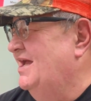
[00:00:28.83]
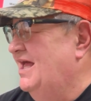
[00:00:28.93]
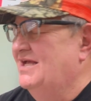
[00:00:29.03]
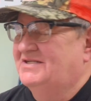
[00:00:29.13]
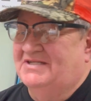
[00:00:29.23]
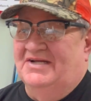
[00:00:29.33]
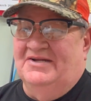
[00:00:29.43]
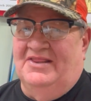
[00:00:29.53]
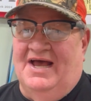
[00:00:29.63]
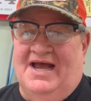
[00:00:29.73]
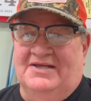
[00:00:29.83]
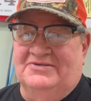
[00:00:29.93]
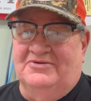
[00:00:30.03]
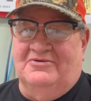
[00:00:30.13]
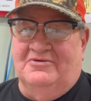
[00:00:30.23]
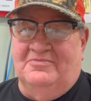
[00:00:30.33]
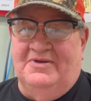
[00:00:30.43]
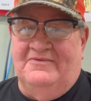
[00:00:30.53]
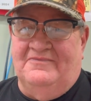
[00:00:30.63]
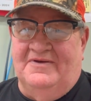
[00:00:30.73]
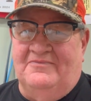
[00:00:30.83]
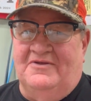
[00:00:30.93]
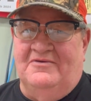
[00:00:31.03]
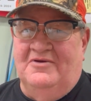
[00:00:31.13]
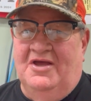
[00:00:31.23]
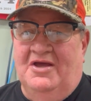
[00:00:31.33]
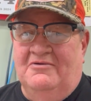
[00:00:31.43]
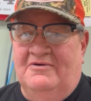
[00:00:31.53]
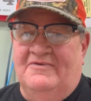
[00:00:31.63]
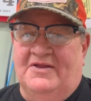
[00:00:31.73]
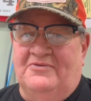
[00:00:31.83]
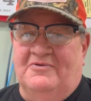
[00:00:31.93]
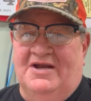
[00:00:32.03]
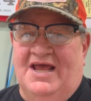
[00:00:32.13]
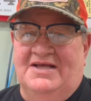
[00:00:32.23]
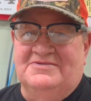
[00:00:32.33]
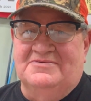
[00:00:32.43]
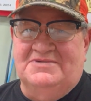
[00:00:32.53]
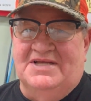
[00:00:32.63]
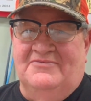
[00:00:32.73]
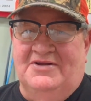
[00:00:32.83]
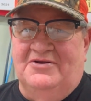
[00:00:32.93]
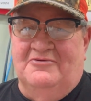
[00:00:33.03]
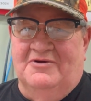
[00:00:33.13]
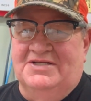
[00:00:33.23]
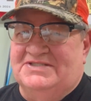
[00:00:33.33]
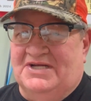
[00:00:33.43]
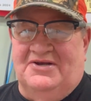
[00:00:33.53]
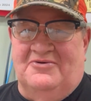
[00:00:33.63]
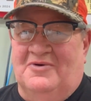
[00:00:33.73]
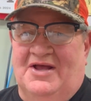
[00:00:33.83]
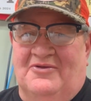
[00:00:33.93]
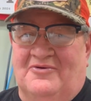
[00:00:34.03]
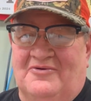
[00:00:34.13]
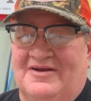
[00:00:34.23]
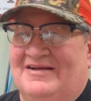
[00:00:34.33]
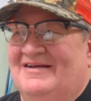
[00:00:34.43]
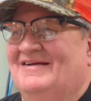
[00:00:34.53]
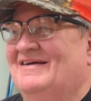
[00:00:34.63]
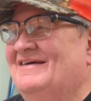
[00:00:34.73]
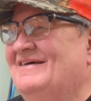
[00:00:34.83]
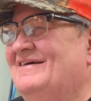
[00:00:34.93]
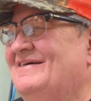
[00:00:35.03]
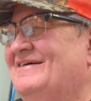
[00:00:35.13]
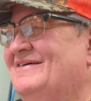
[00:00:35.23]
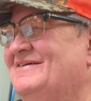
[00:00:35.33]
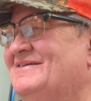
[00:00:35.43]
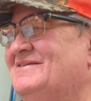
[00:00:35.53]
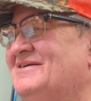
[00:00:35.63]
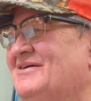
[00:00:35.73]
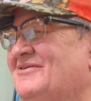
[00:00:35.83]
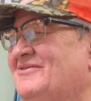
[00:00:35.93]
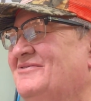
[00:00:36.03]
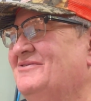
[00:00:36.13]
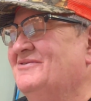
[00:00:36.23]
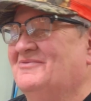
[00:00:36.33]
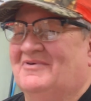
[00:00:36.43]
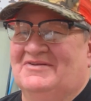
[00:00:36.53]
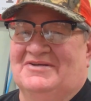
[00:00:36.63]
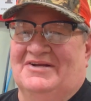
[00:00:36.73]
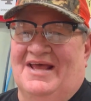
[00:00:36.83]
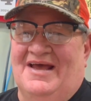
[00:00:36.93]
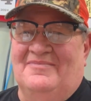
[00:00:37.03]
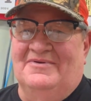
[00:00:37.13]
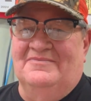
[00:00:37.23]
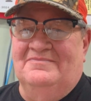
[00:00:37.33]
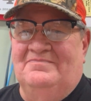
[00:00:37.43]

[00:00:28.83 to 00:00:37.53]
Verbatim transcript: I think Sunday the high is only going to be 50. We've had 3 days of 70 degrees sunny weather. So who knows what's going to happen.